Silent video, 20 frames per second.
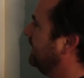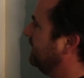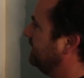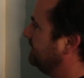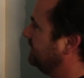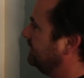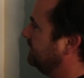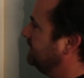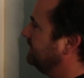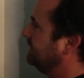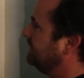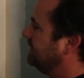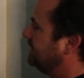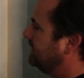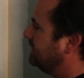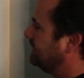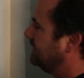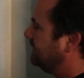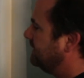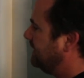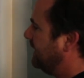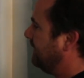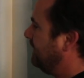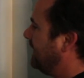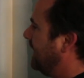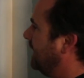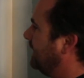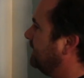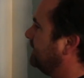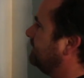to get
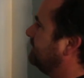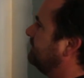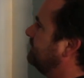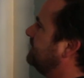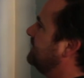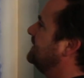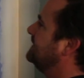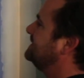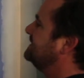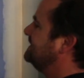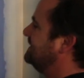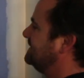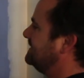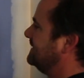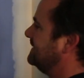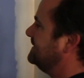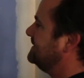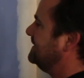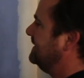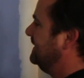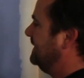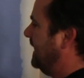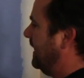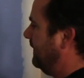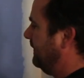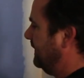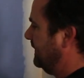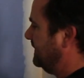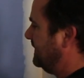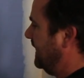that consistency
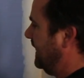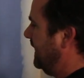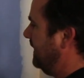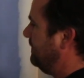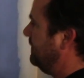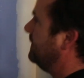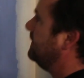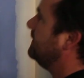down the tape.